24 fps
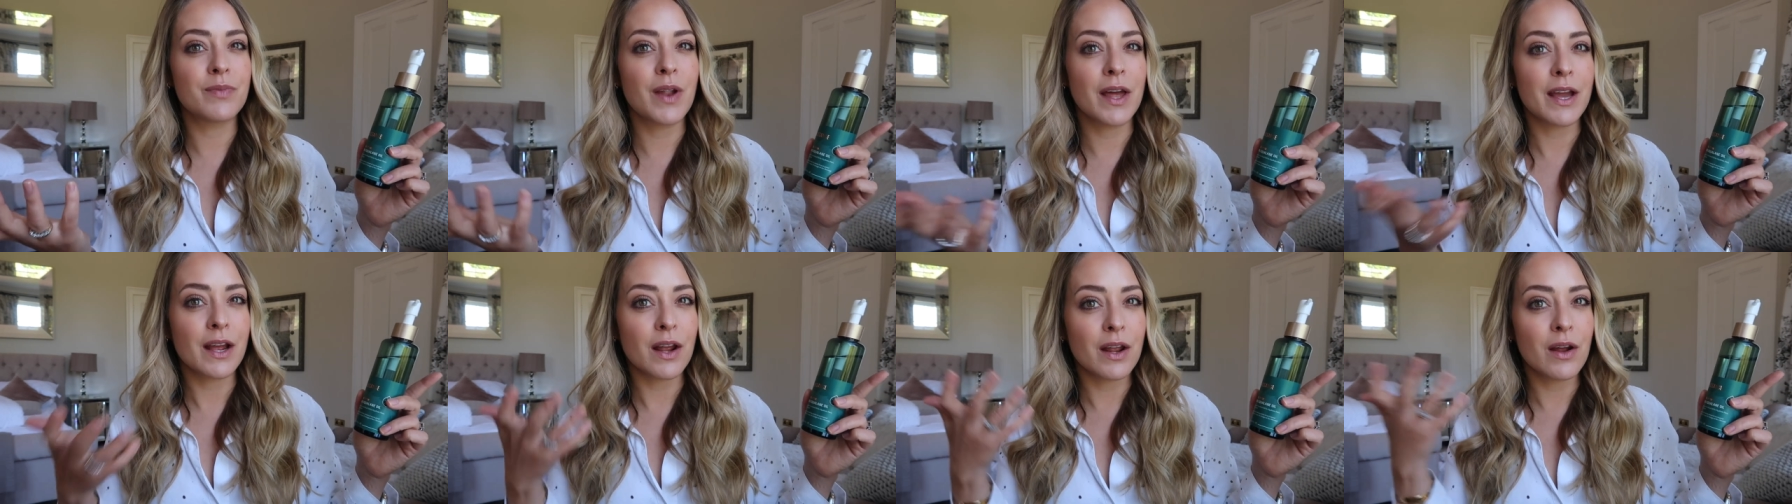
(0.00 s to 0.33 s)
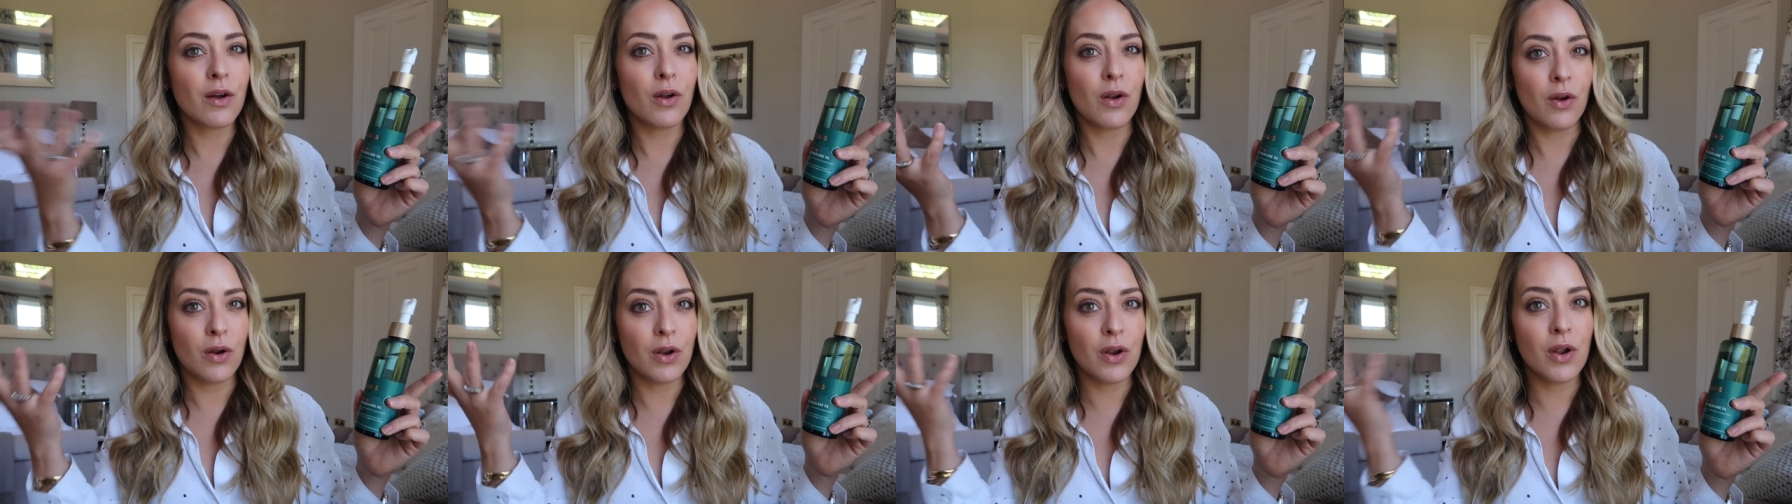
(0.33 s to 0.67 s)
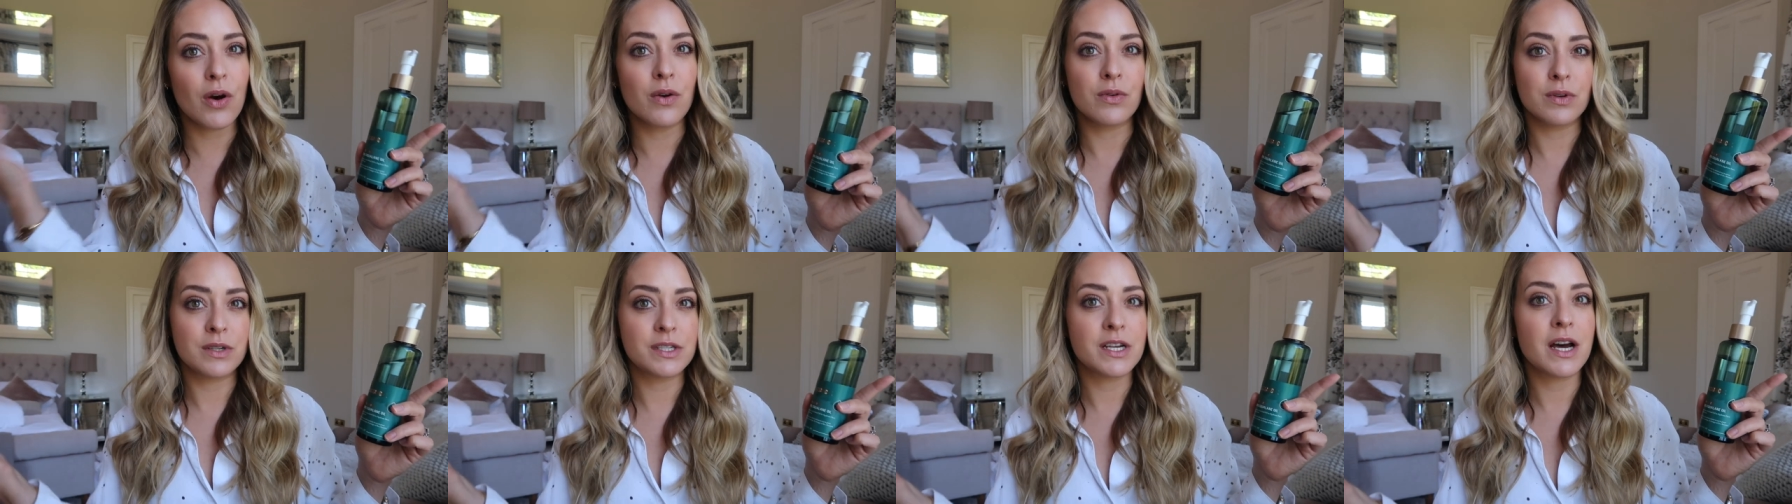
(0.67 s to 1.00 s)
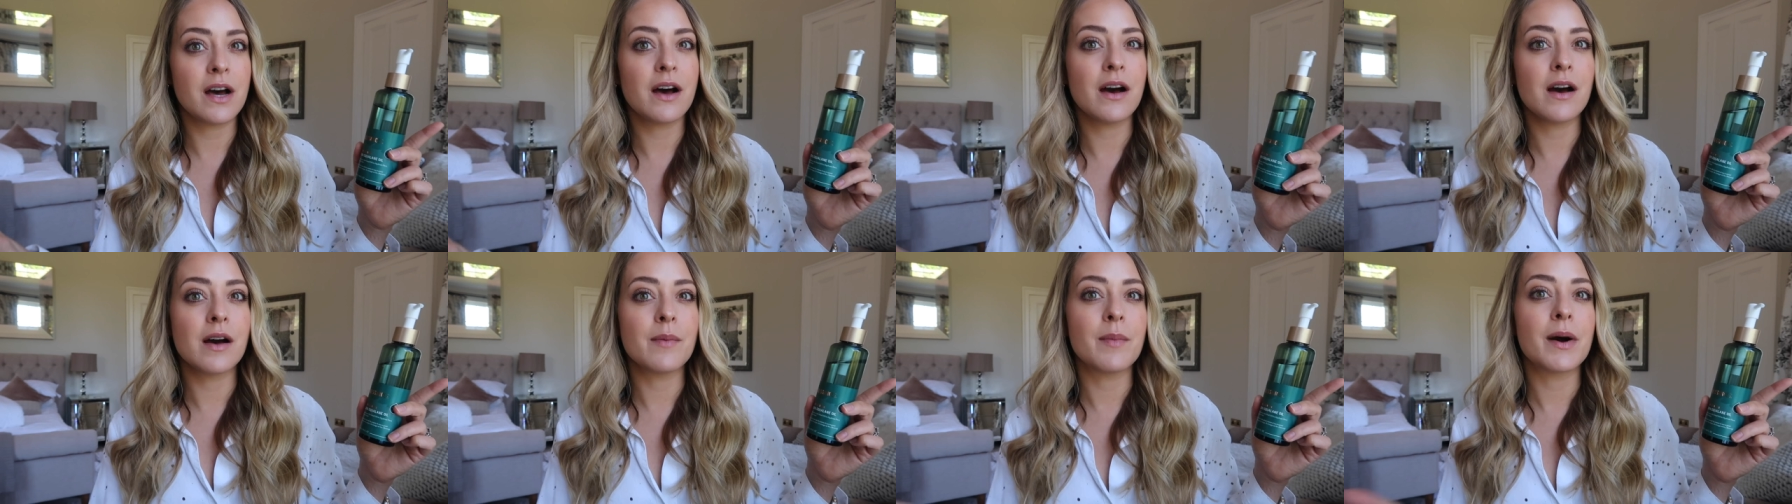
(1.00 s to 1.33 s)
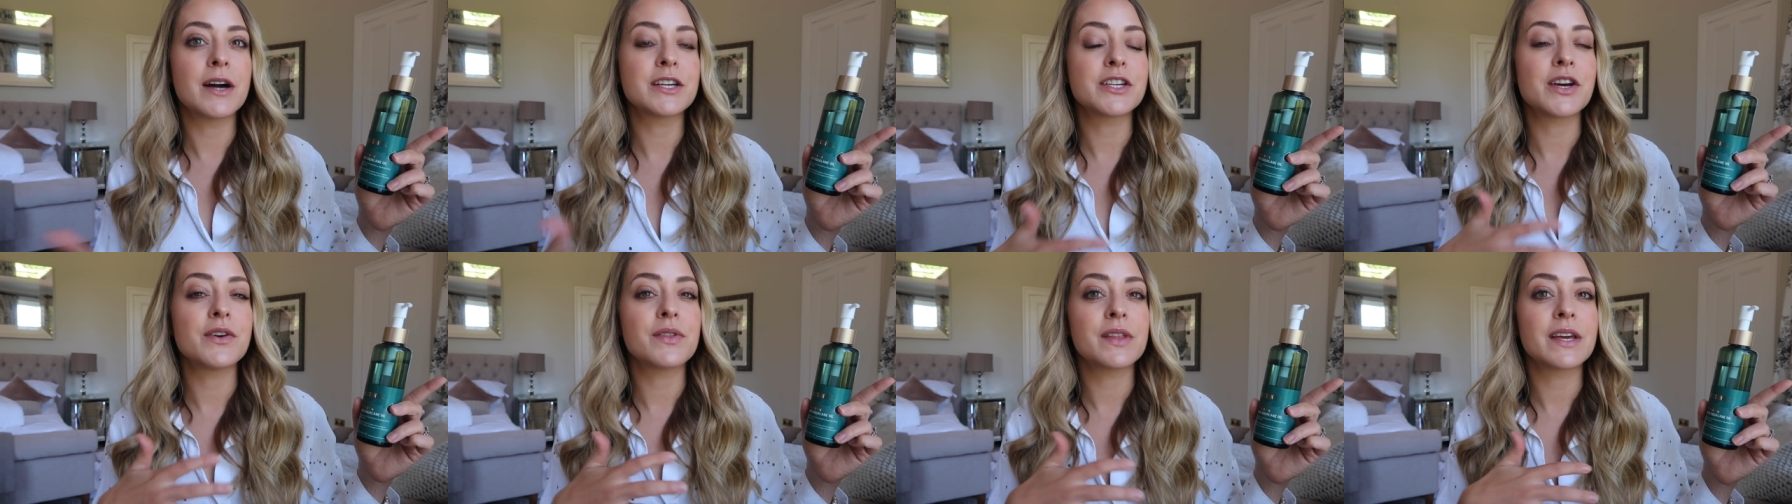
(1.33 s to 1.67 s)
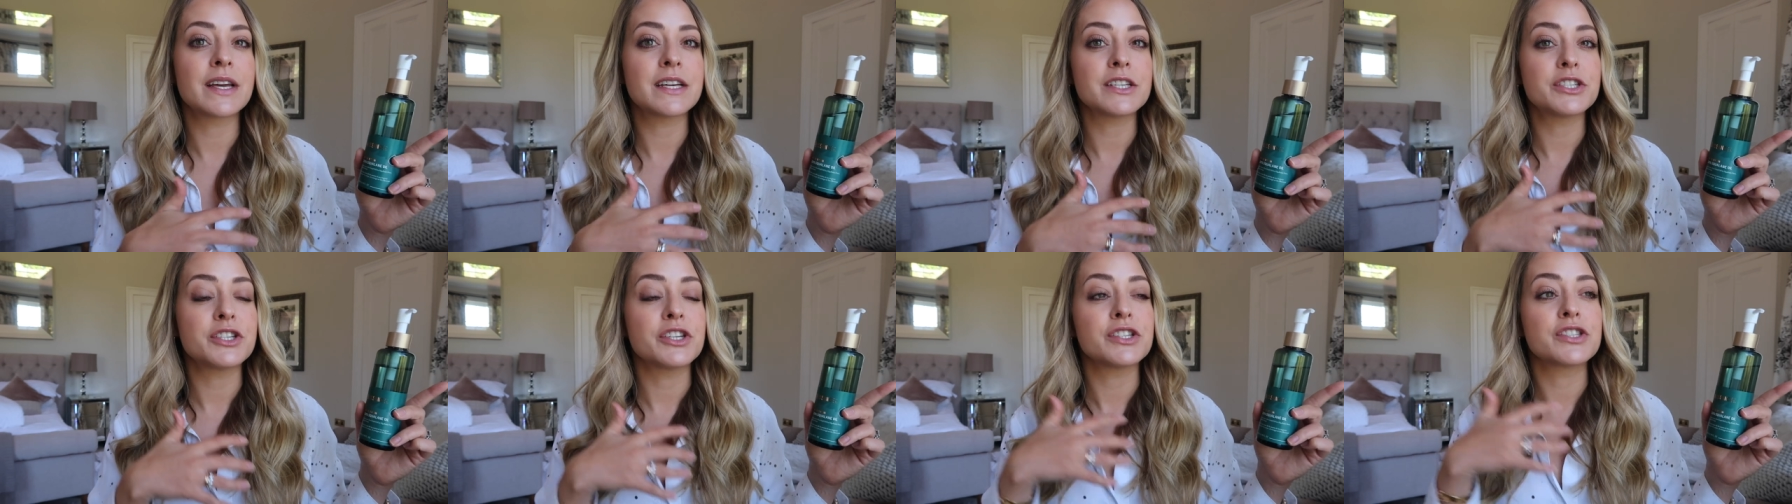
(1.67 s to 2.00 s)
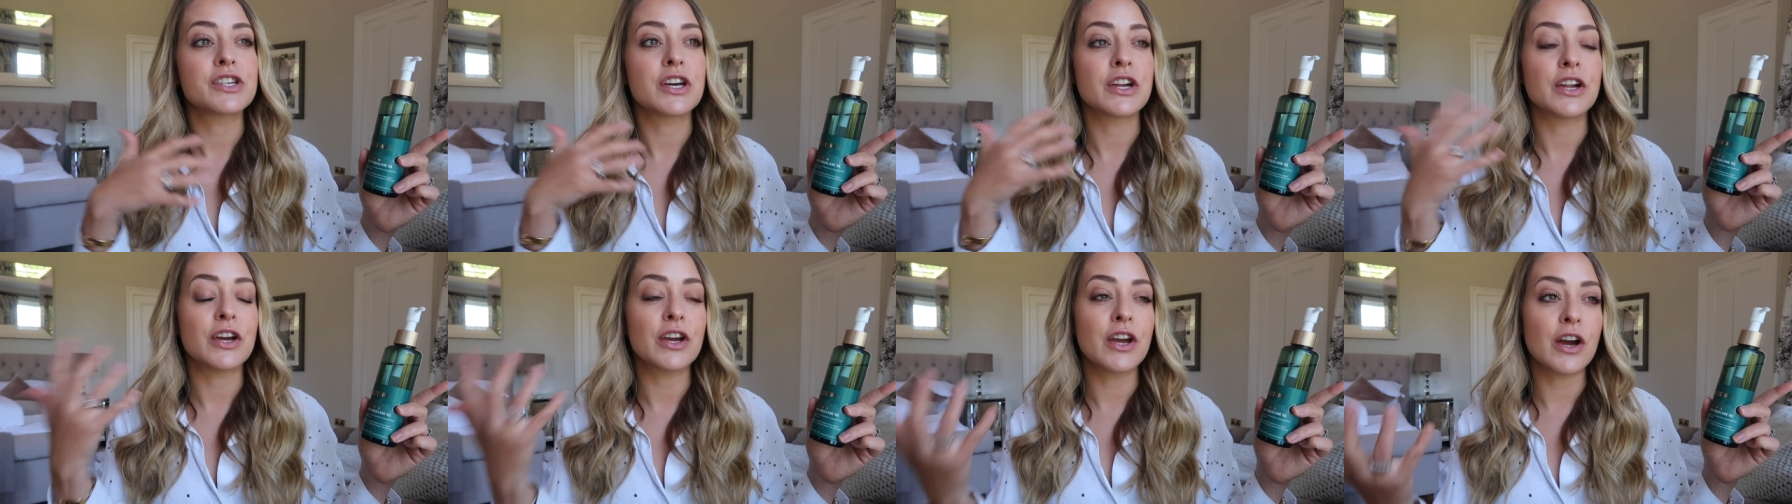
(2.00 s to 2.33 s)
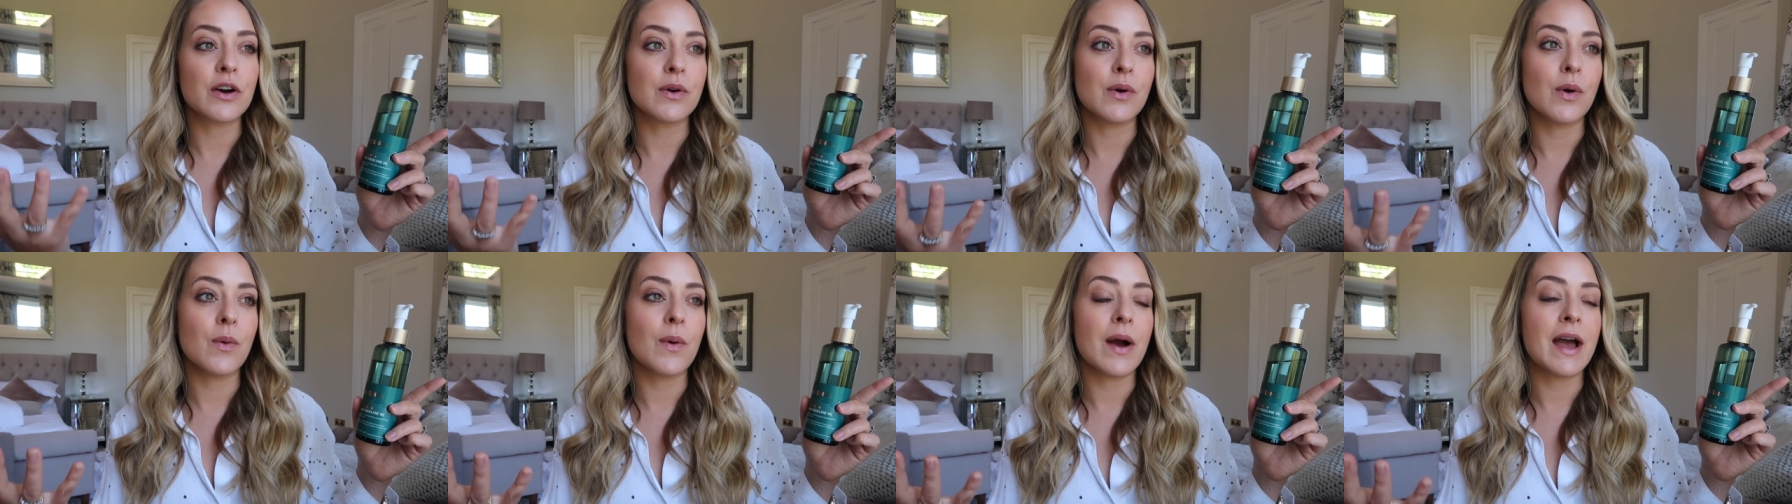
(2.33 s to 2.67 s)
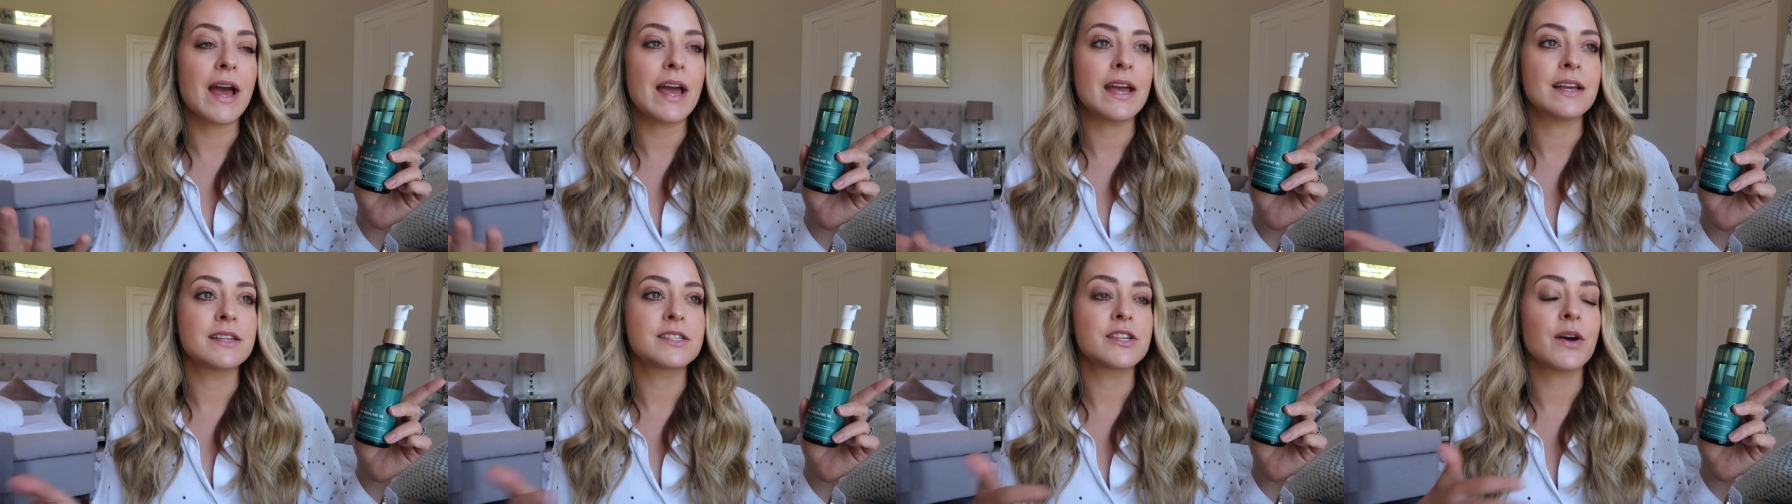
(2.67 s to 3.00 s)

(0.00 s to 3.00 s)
like long term. I don't think it's just gonna go away,